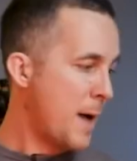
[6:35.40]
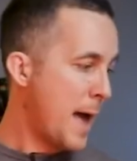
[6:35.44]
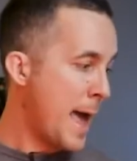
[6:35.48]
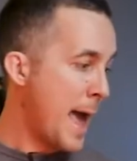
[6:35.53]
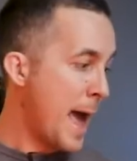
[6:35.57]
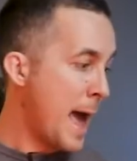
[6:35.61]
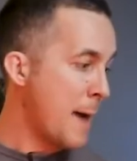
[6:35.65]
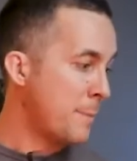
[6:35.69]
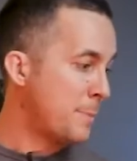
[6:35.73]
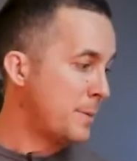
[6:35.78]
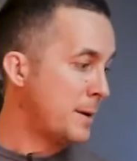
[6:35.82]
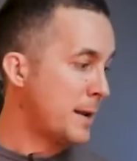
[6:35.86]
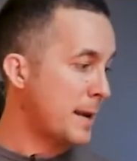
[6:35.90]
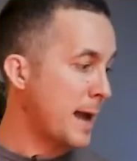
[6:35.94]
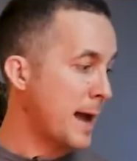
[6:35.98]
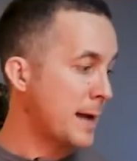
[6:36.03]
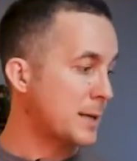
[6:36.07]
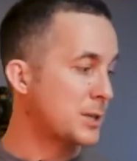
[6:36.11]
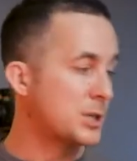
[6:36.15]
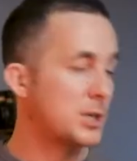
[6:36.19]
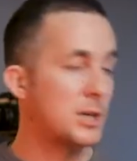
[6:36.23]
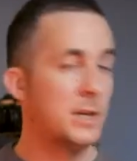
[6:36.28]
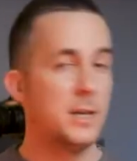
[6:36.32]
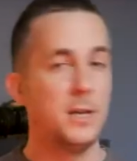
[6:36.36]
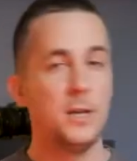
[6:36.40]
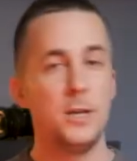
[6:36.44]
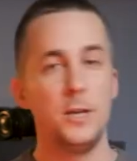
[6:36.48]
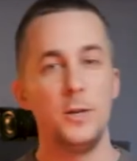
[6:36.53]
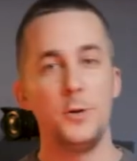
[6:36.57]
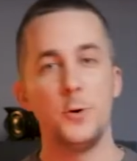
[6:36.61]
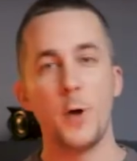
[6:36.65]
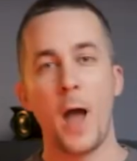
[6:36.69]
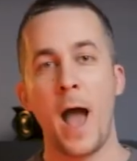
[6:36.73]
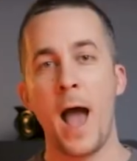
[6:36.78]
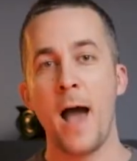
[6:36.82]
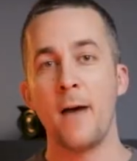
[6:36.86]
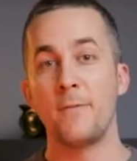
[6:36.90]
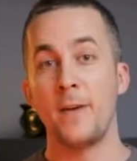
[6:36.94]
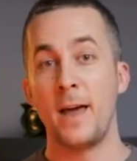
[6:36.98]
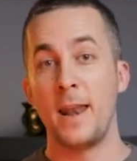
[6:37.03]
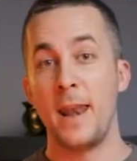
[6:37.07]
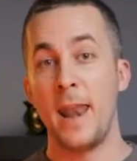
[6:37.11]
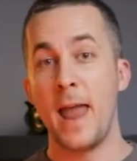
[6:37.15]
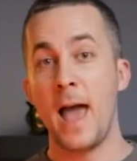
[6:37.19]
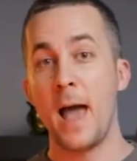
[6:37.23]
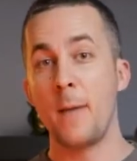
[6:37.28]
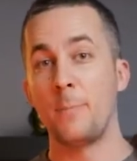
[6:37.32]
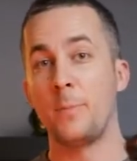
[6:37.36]
app that actually you have
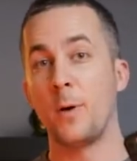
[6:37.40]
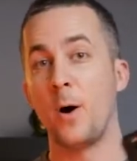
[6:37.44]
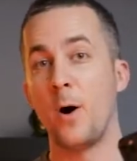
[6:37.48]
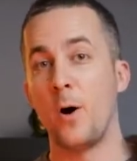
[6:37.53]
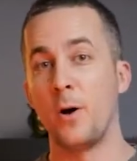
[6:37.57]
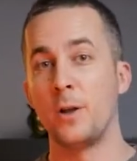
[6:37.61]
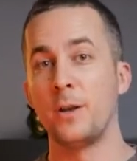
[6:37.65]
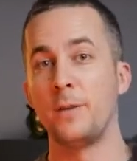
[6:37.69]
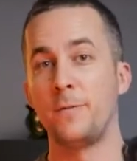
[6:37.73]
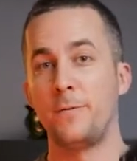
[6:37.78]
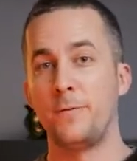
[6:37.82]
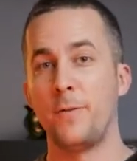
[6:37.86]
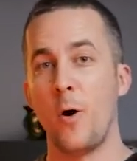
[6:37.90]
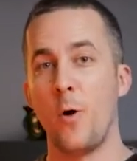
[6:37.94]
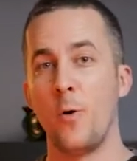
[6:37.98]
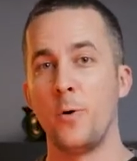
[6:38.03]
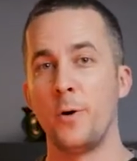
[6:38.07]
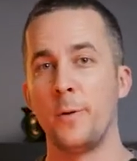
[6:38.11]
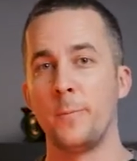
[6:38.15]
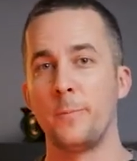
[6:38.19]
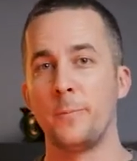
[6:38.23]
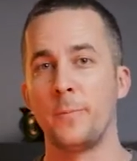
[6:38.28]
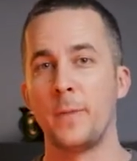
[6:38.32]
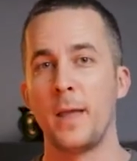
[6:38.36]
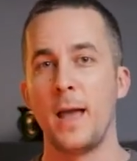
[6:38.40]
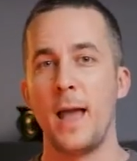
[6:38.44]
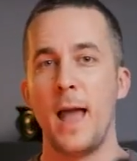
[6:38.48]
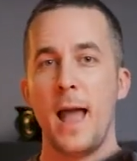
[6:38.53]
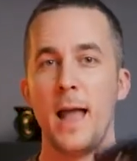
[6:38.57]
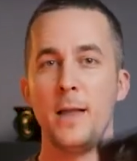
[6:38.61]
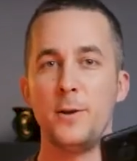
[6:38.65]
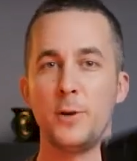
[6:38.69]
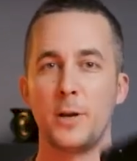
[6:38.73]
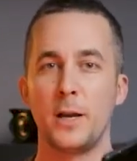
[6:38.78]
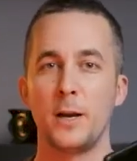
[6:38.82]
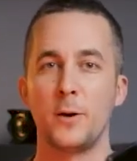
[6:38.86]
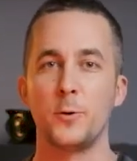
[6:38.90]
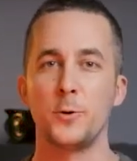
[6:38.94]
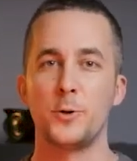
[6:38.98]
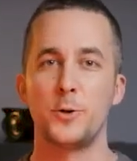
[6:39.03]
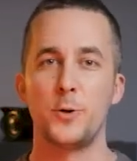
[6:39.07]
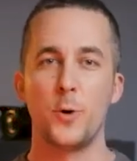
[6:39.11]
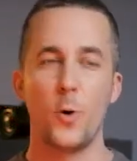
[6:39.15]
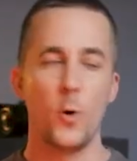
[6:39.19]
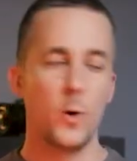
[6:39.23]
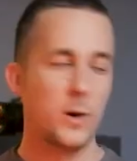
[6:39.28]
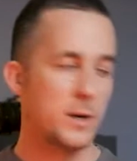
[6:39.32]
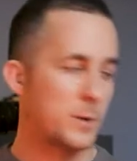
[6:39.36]
an app on the phone and you can
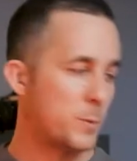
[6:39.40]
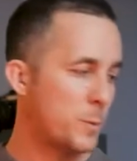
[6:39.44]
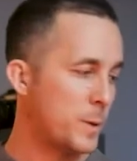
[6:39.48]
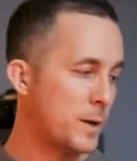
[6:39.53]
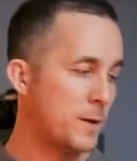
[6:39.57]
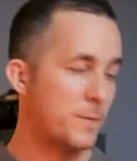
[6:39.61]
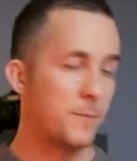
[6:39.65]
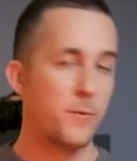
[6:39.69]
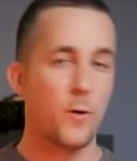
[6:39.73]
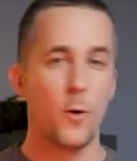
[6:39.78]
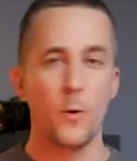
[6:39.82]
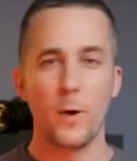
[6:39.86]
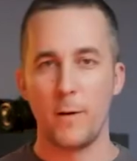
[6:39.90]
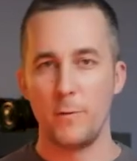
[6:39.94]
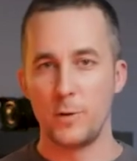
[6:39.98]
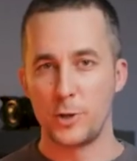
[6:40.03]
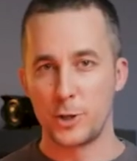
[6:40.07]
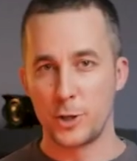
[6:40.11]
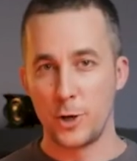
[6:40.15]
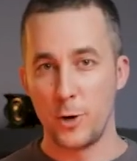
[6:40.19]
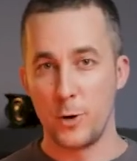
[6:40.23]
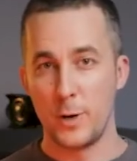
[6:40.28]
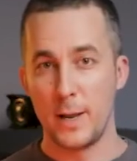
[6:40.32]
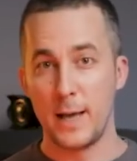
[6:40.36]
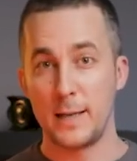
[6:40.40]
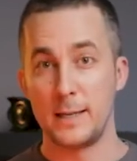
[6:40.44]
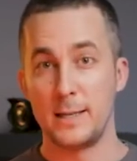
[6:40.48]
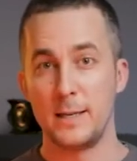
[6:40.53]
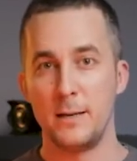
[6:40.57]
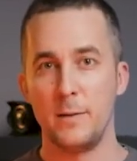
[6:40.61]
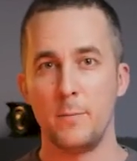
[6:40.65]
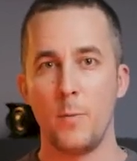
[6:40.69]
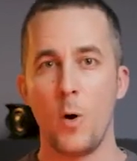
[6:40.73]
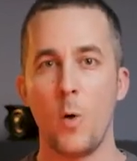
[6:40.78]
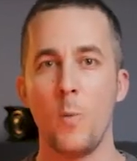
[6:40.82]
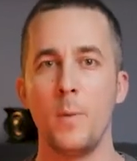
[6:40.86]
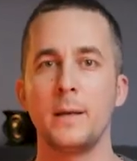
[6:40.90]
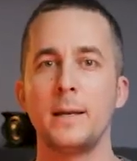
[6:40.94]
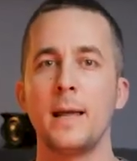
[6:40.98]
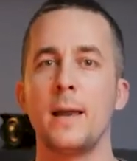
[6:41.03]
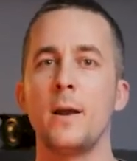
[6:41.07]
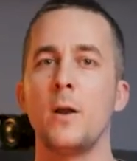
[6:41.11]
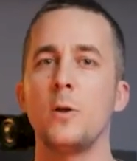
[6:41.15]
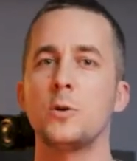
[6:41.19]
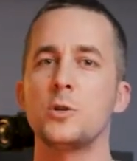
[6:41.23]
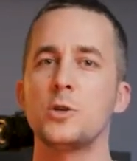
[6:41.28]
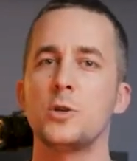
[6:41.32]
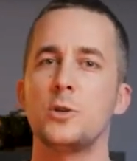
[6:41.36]
control it with the phone. I will show you that in a moment.
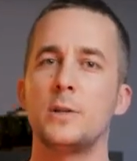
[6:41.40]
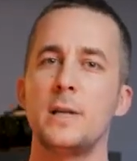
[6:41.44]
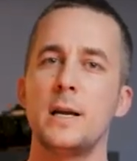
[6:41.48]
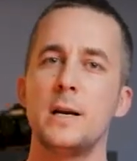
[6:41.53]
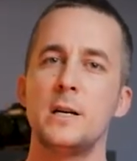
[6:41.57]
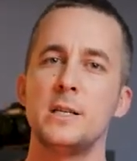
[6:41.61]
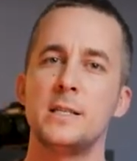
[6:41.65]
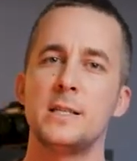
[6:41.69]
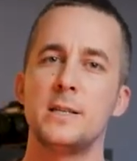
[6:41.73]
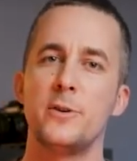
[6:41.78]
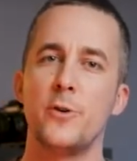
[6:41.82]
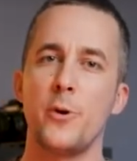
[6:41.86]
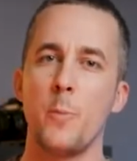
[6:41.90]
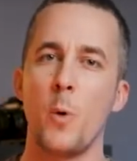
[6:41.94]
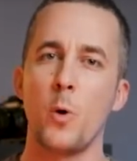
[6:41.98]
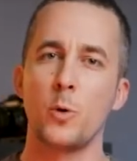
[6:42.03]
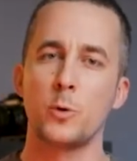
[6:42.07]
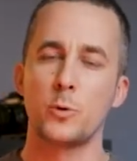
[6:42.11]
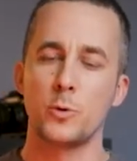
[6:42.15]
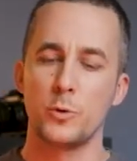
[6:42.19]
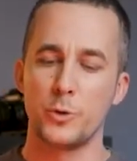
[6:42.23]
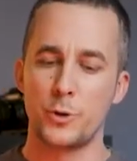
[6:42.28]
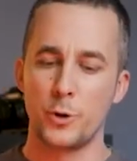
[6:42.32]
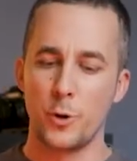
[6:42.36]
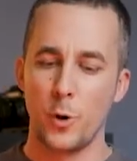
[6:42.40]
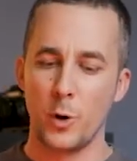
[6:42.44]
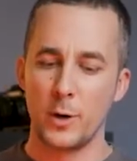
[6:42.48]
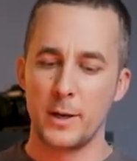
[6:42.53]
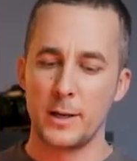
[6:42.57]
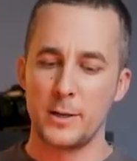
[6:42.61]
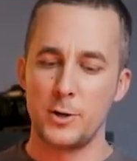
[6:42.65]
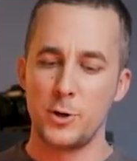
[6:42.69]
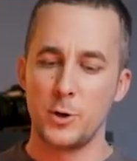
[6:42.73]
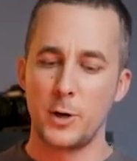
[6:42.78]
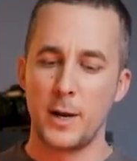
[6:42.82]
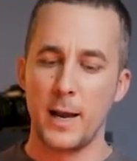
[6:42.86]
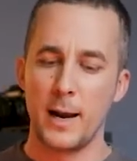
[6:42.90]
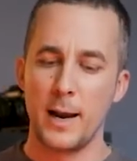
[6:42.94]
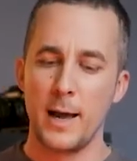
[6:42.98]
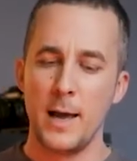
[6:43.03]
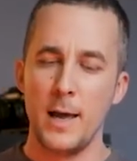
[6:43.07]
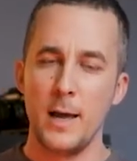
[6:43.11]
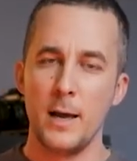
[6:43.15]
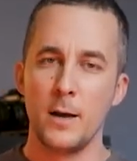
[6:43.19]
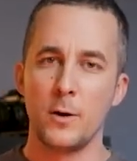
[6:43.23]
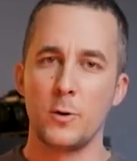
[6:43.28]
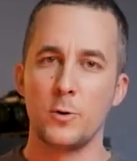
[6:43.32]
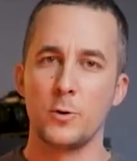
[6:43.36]
And also there is a remote control that you can
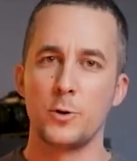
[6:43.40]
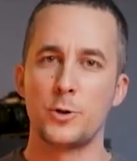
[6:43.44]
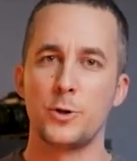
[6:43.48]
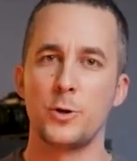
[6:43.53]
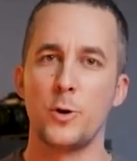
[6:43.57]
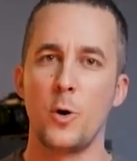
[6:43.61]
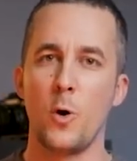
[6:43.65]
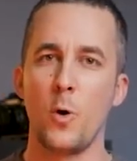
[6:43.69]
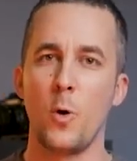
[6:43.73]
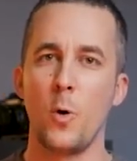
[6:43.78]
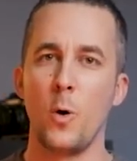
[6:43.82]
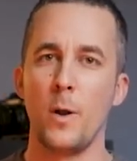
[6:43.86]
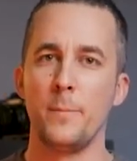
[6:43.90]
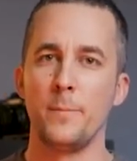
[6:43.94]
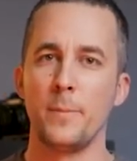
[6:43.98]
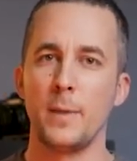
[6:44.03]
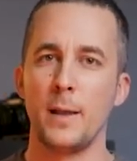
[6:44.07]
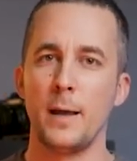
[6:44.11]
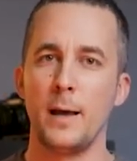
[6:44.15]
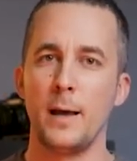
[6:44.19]
control